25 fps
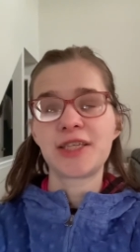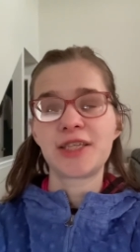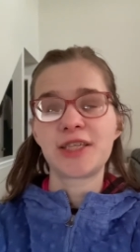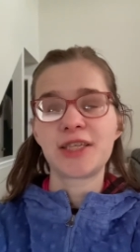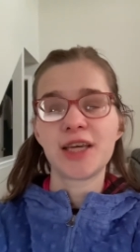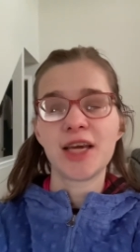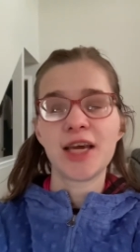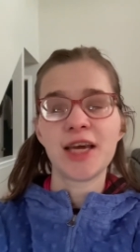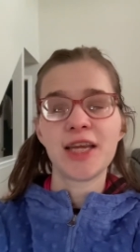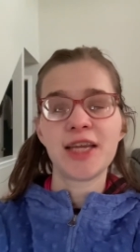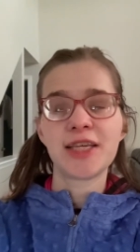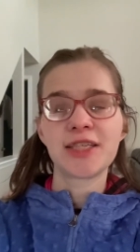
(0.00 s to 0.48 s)

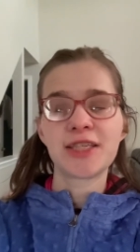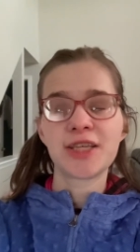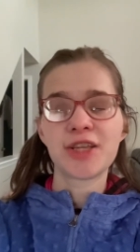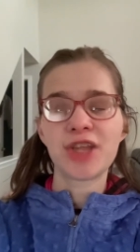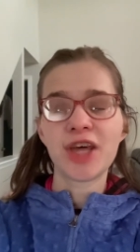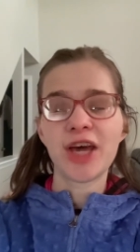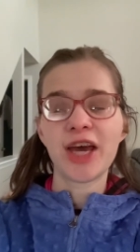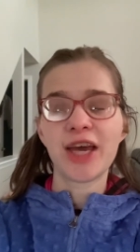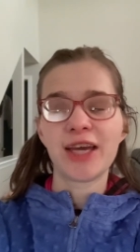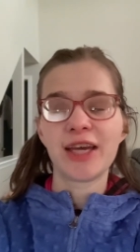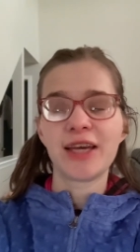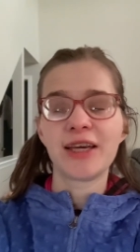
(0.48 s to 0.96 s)
It is a
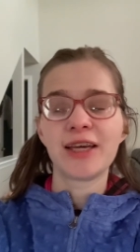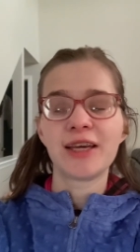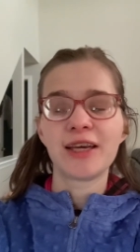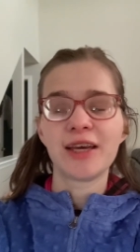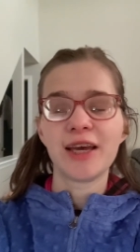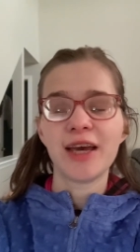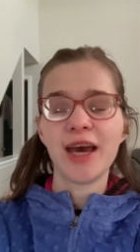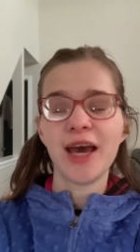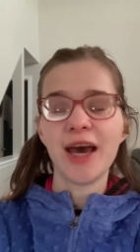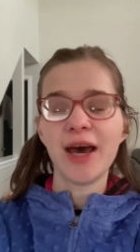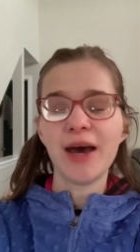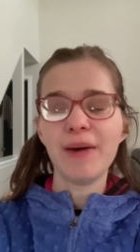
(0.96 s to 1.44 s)
thing,
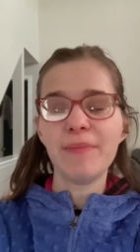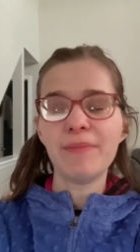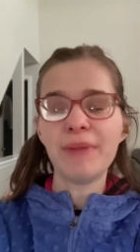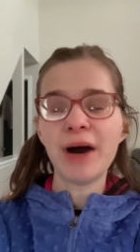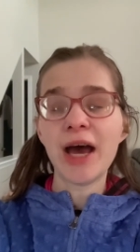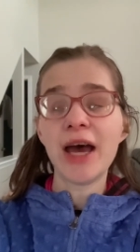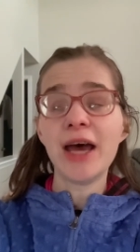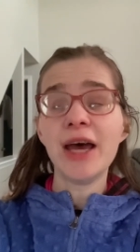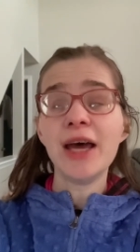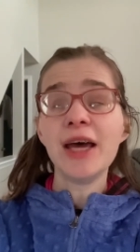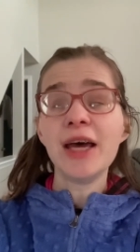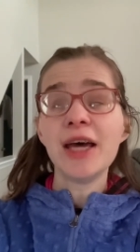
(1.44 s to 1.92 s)

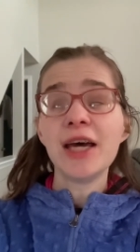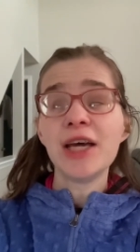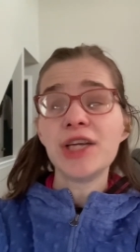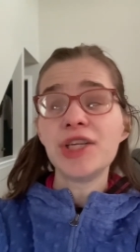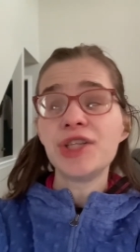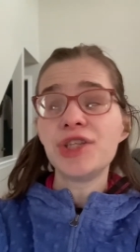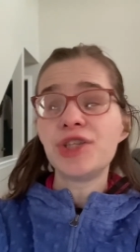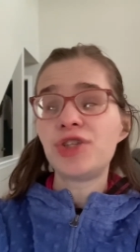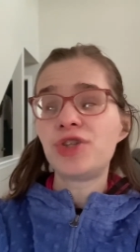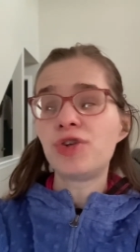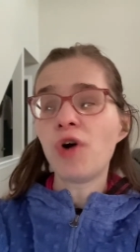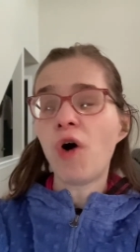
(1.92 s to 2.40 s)
but
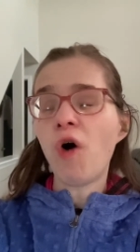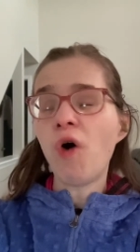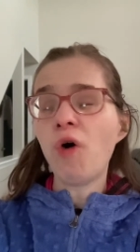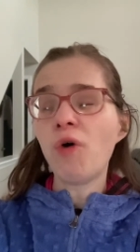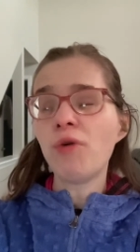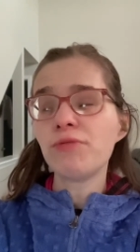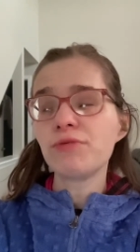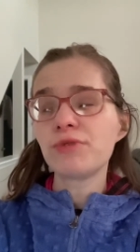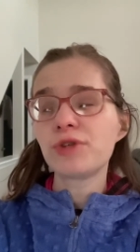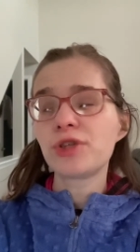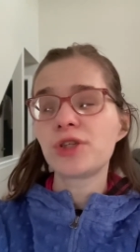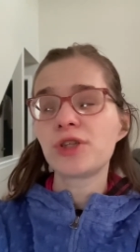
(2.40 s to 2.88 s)

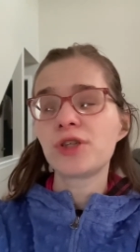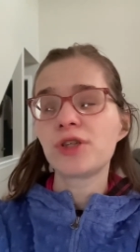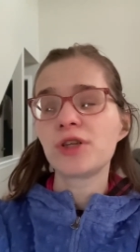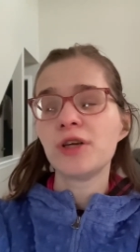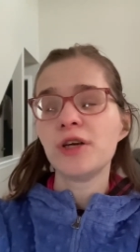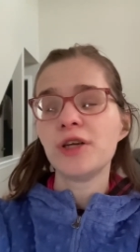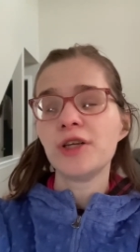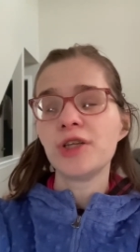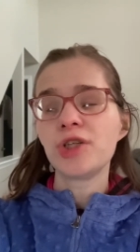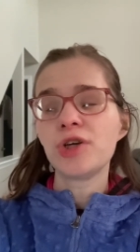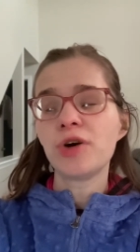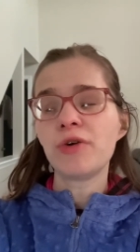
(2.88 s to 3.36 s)
don't
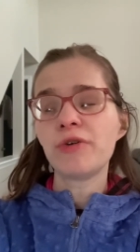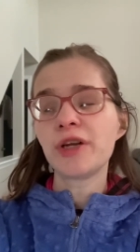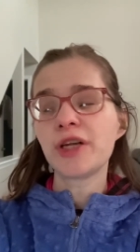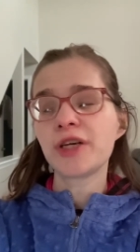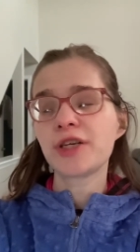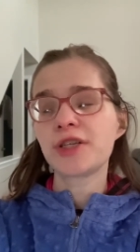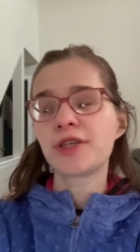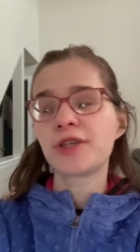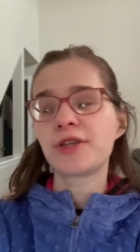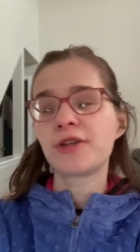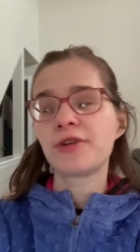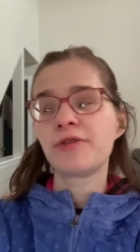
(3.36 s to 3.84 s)

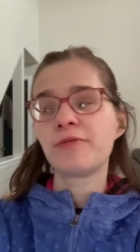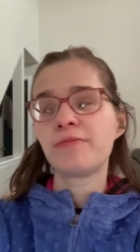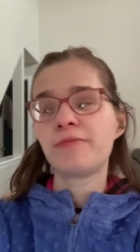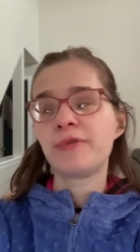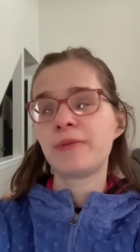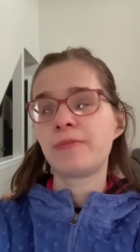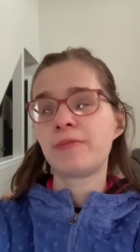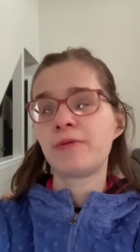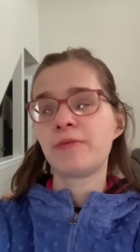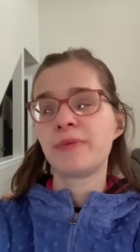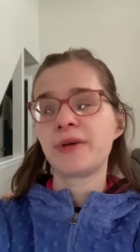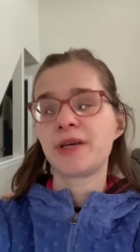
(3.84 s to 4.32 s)
exclude
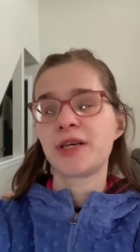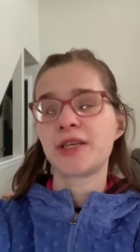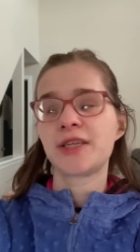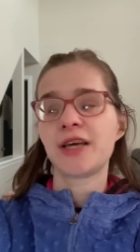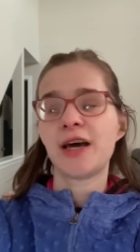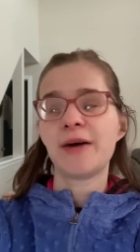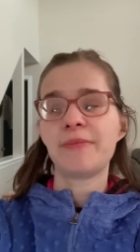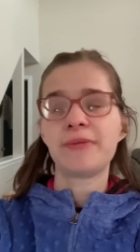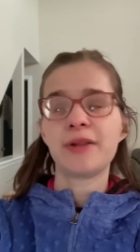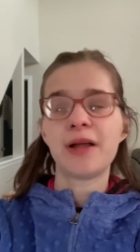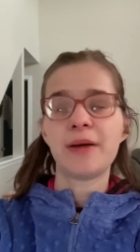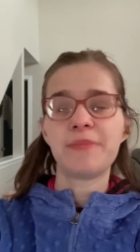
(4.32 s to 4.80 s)
people because of
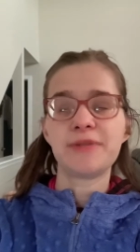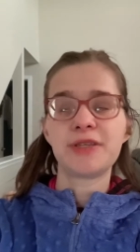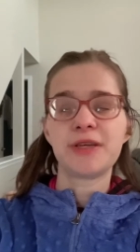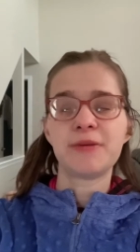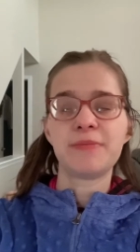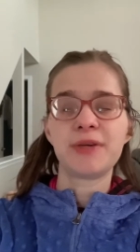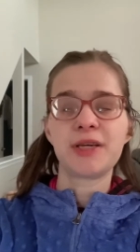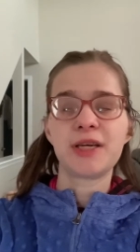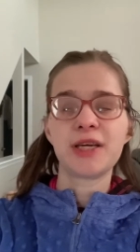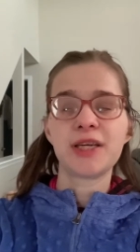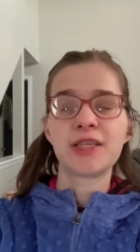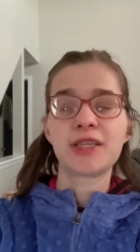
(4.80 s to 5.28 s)
epilepsy,
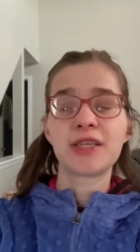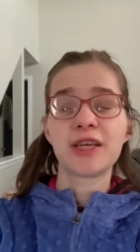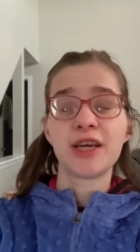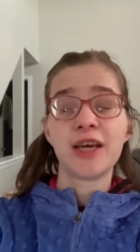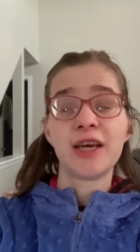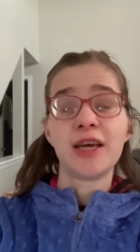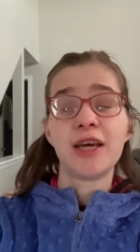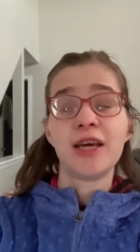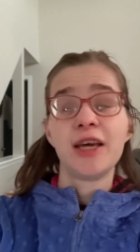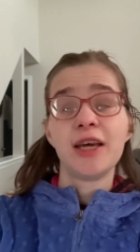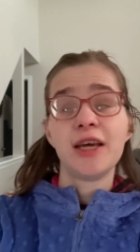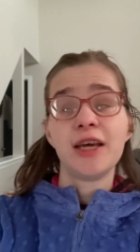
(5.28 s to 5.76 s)
because
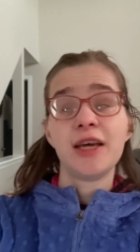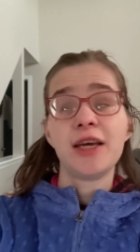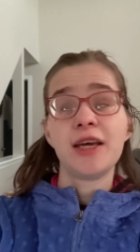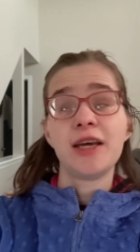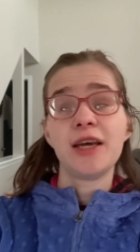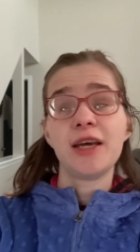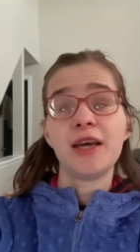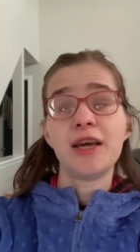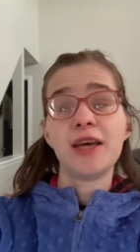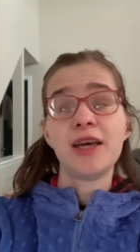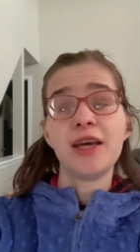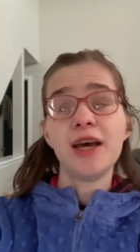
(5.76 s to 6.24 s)

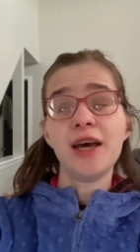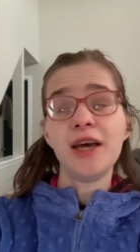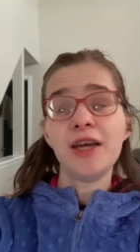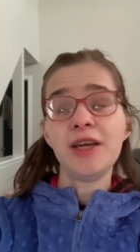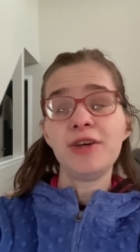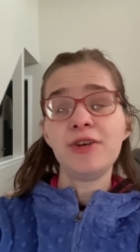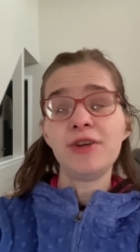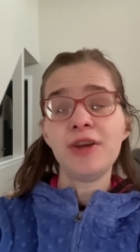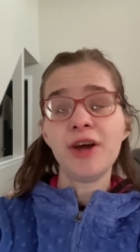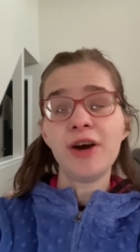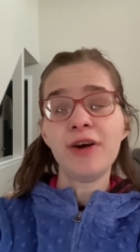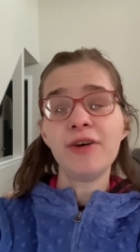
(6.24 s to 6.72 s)

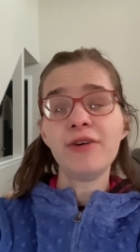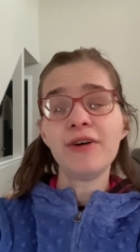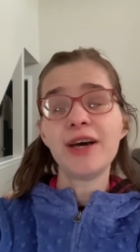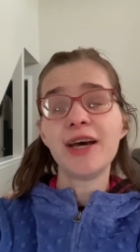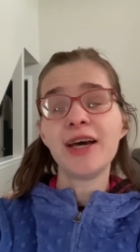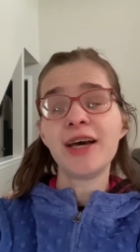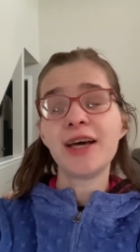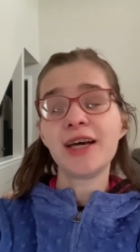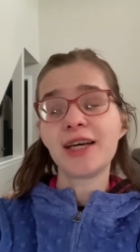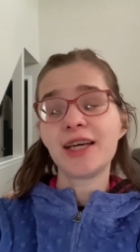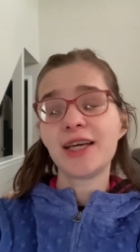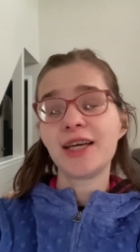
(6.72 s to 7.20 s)
you know,
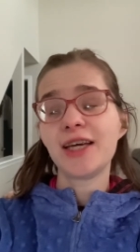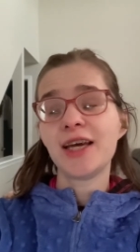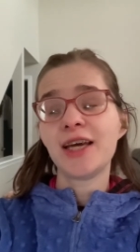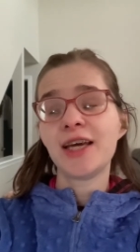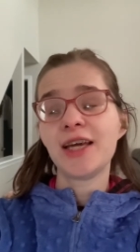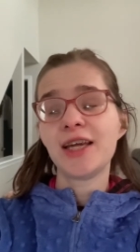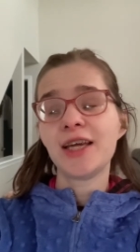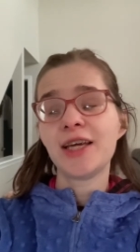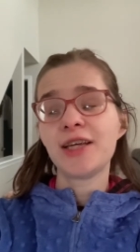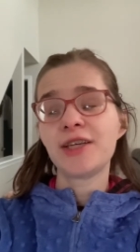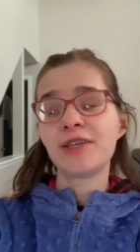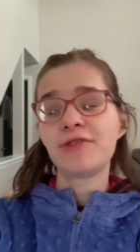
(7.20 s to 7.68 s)
it
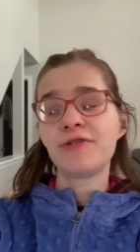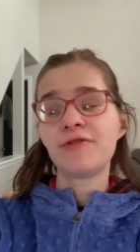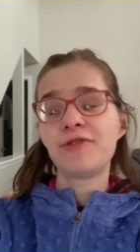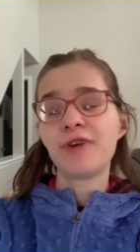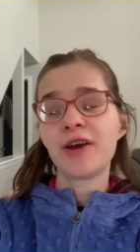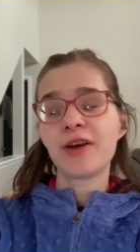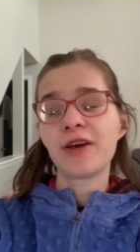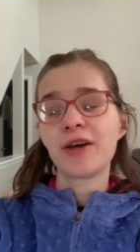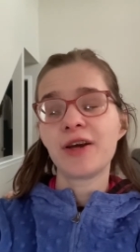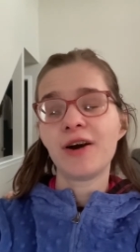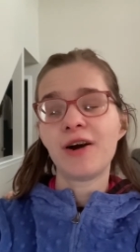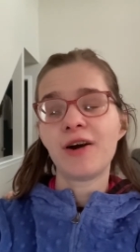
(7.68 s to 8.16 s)
is
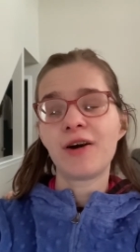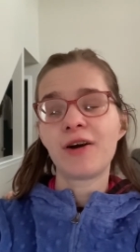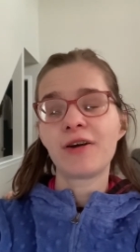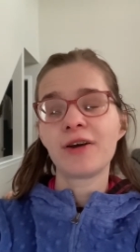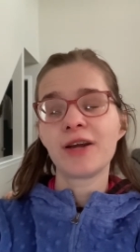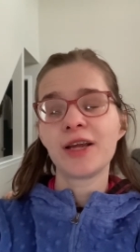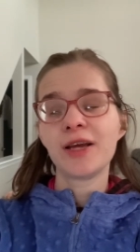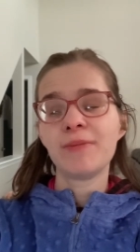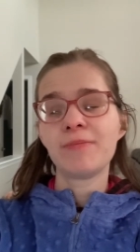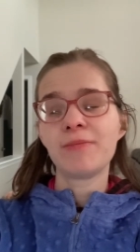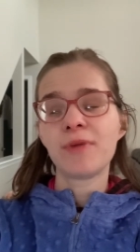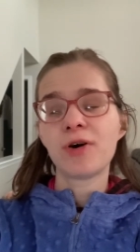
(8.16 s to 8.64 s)
very hard
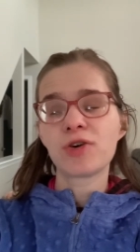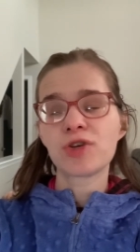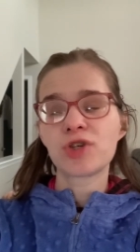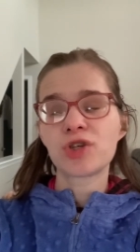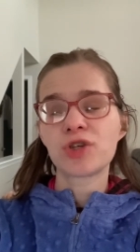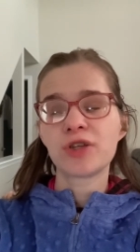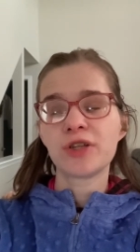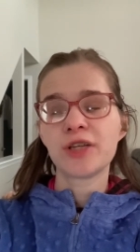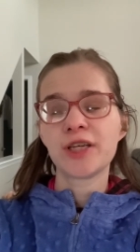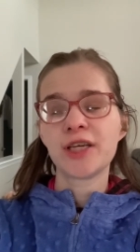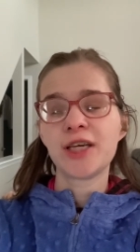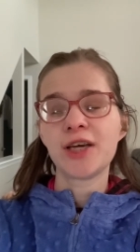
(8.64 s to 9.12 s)

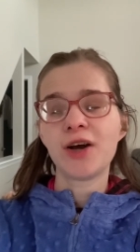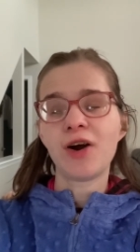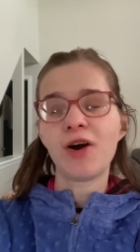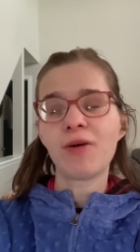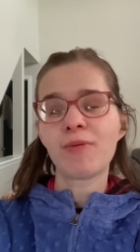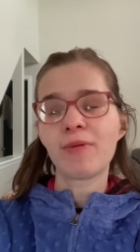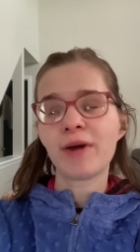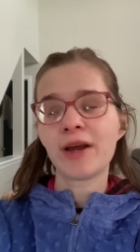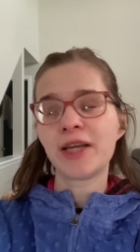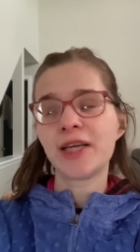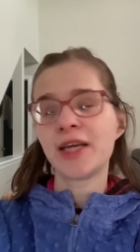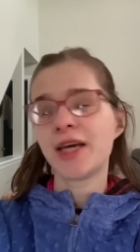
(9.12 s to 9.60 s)
emotionally
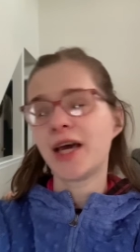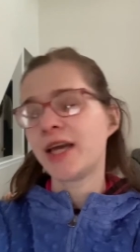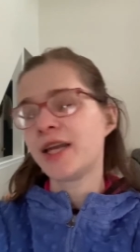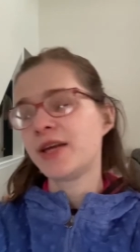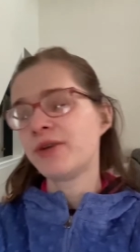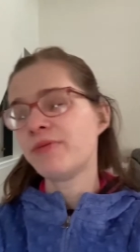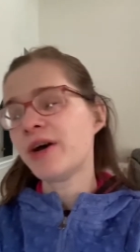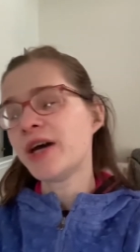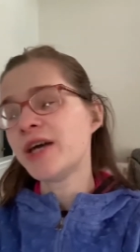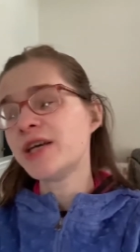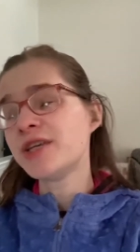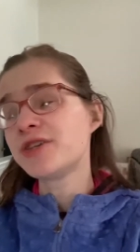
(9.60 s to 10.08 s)
already
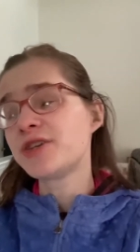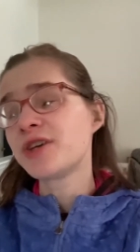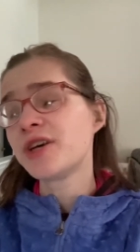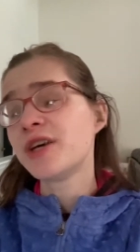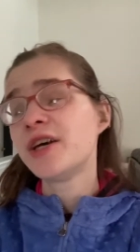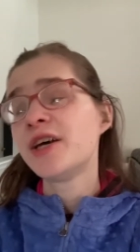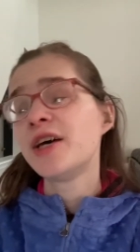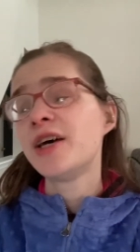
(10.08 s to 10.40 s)
anyways.